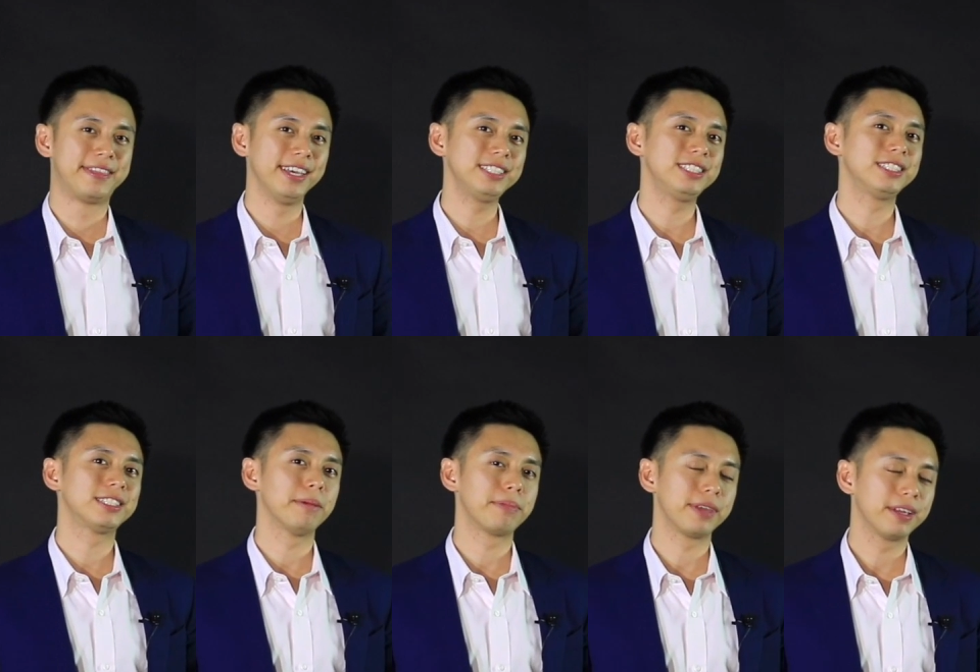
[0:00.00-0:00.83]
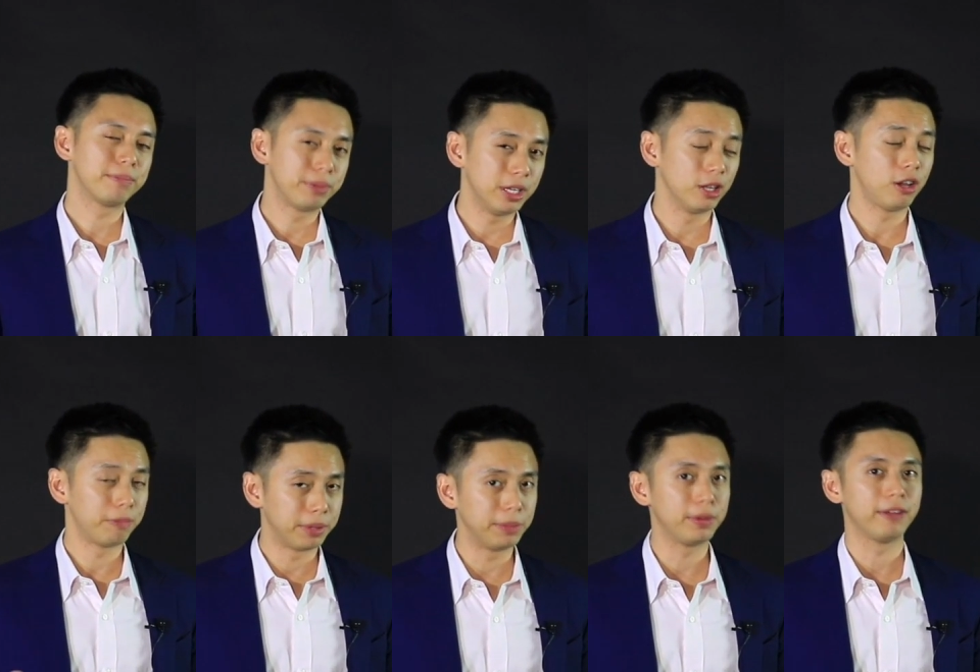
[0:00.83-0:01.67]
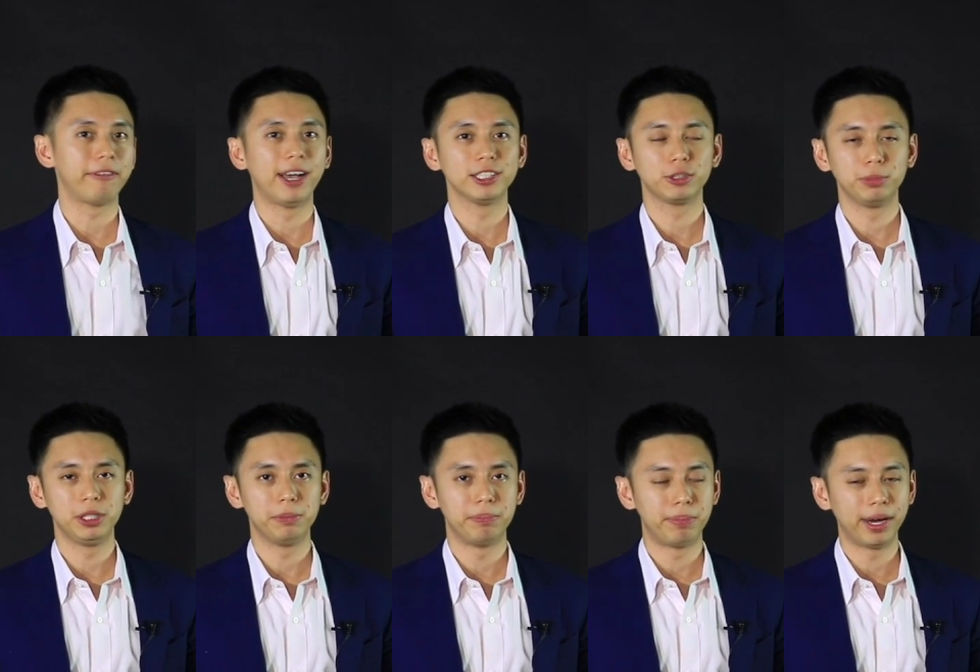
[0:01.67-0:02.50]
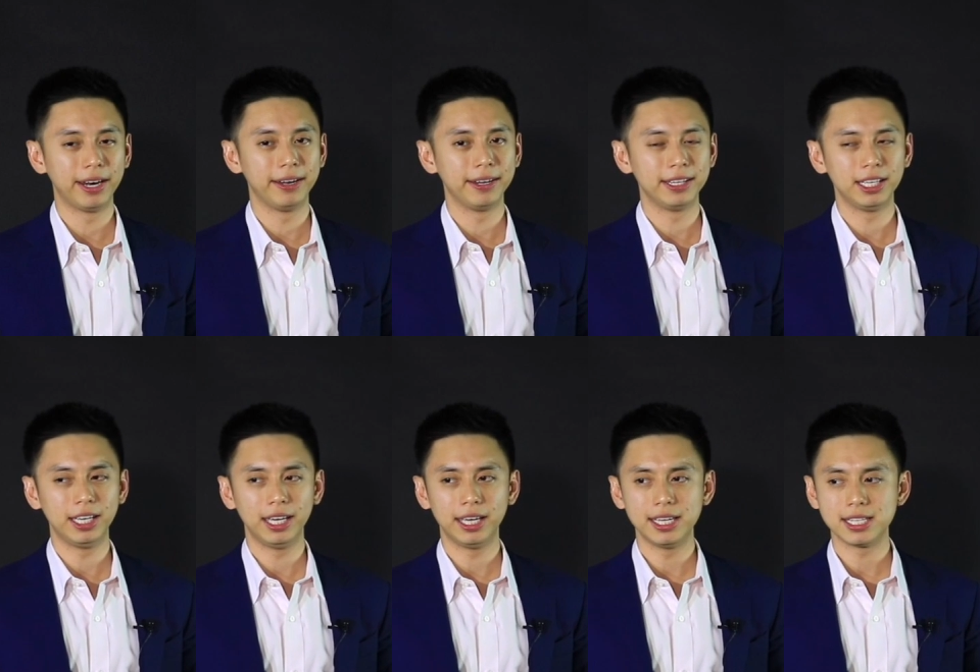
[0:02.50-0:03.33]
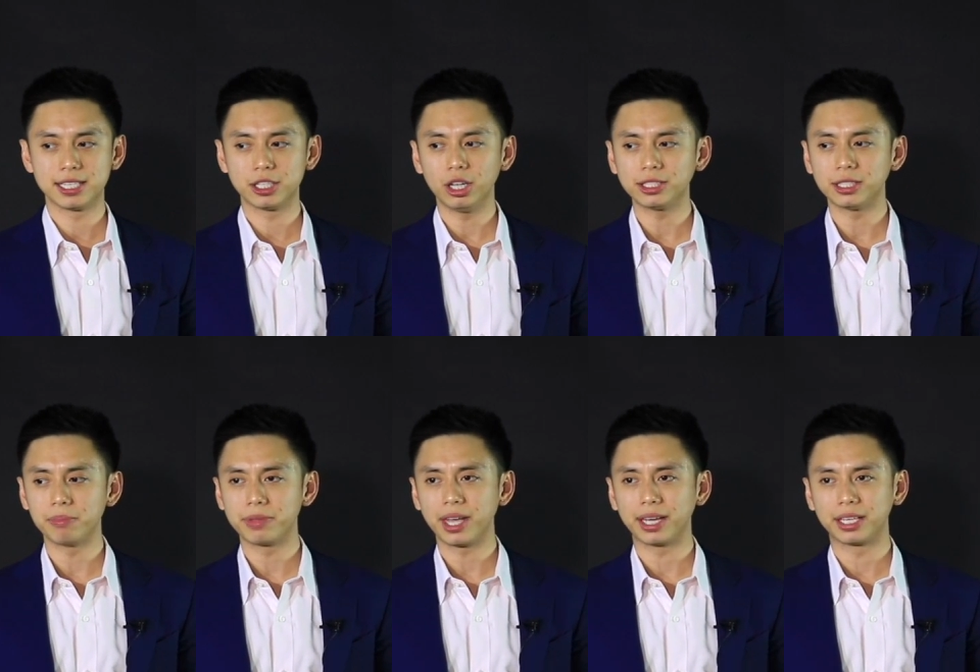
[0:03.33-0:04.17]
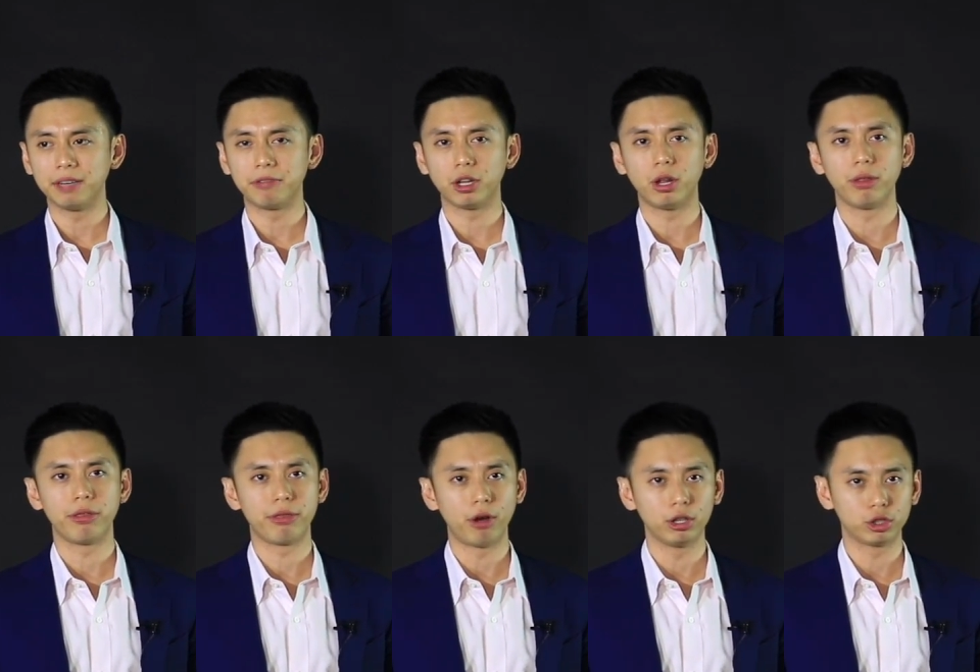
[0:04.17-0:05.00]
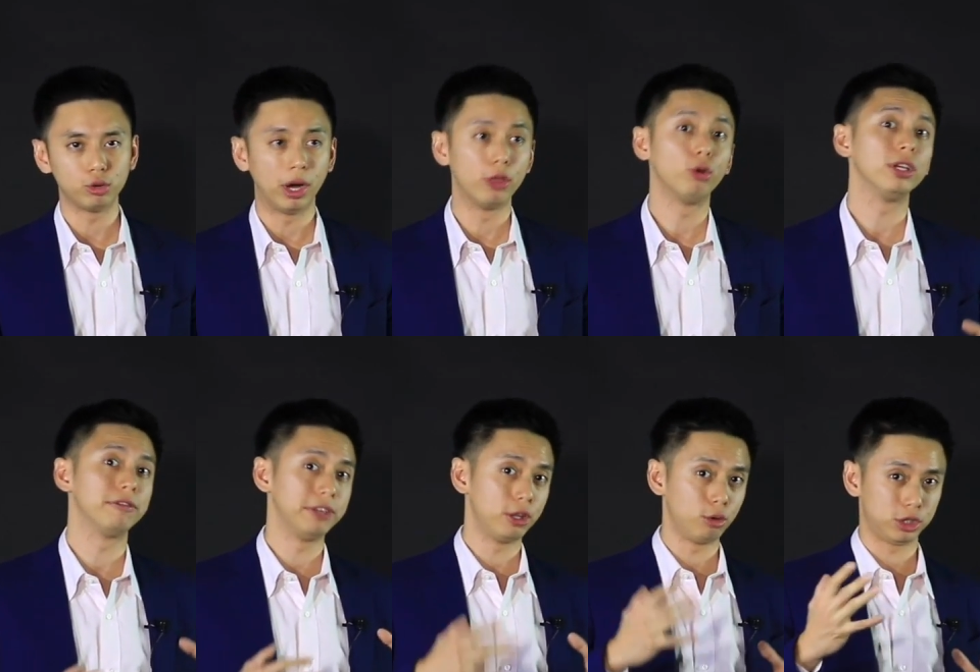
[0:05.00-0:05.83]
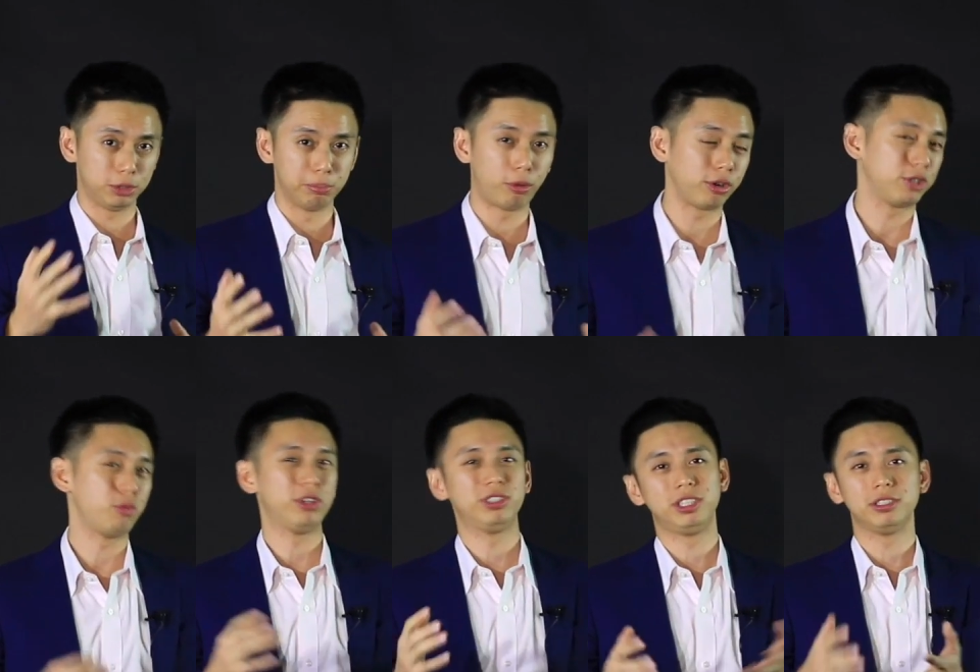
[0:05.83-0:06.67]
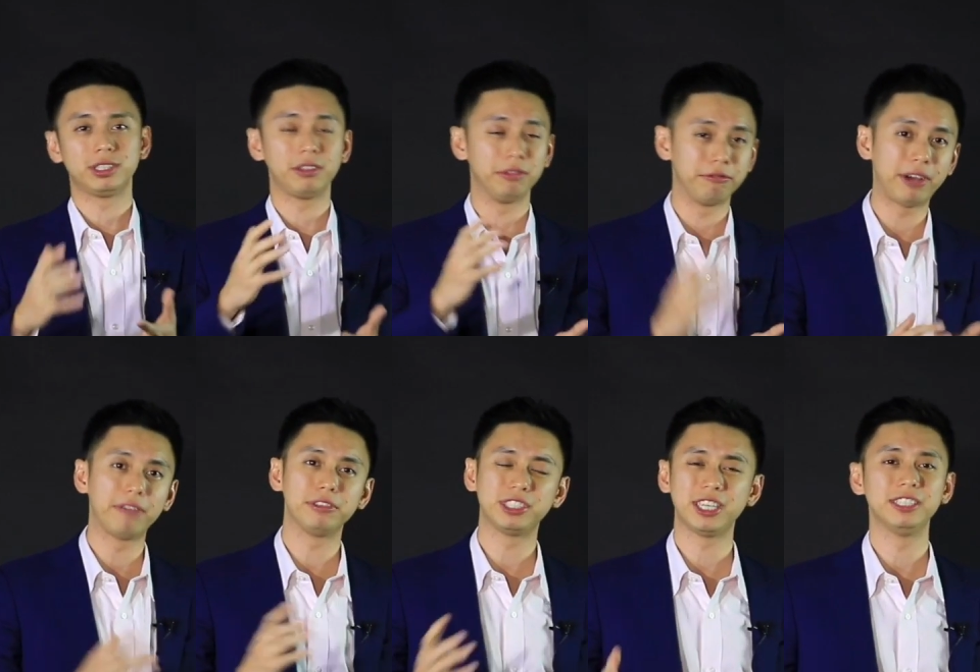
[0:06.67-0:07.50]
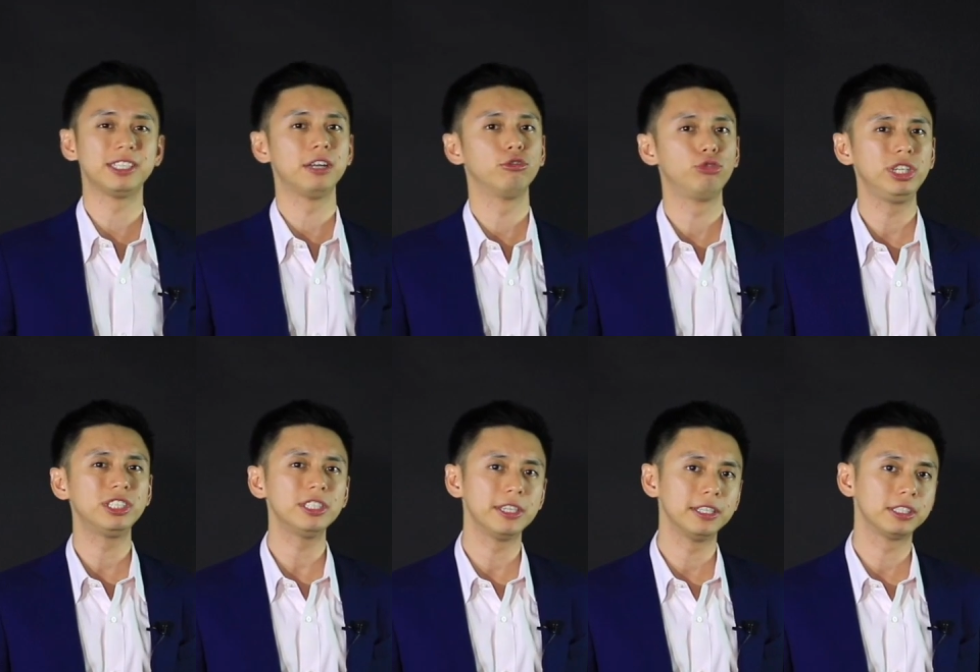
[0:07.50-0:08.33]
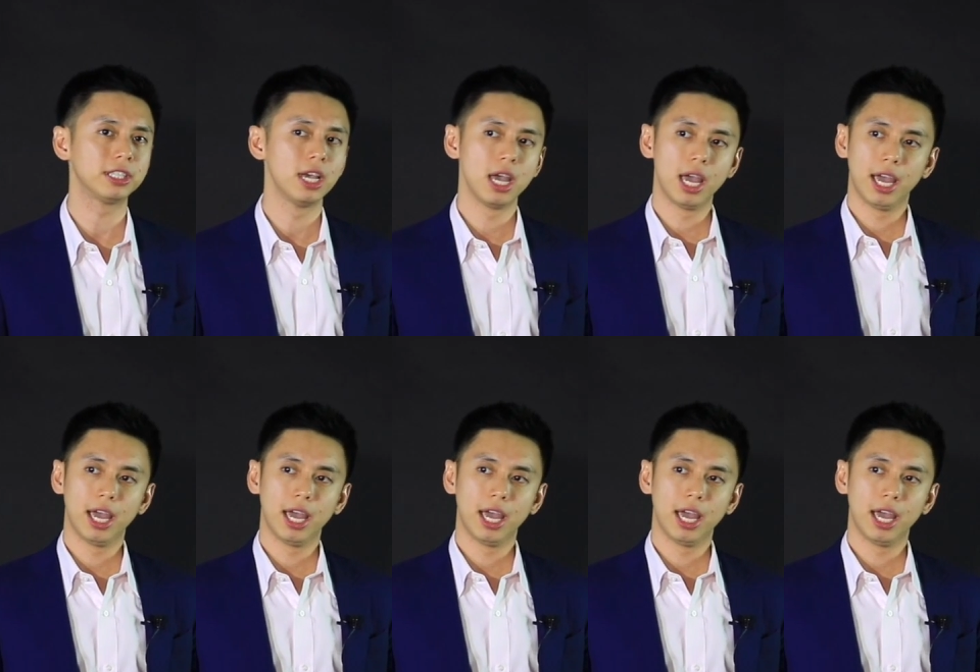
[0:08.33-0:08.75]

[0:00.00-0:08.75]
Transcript: This is something a lot of people have asked me, but it's not something I give a lot of thought to. I know even though it's important when you see yourself in 5 to 10s, and the reason is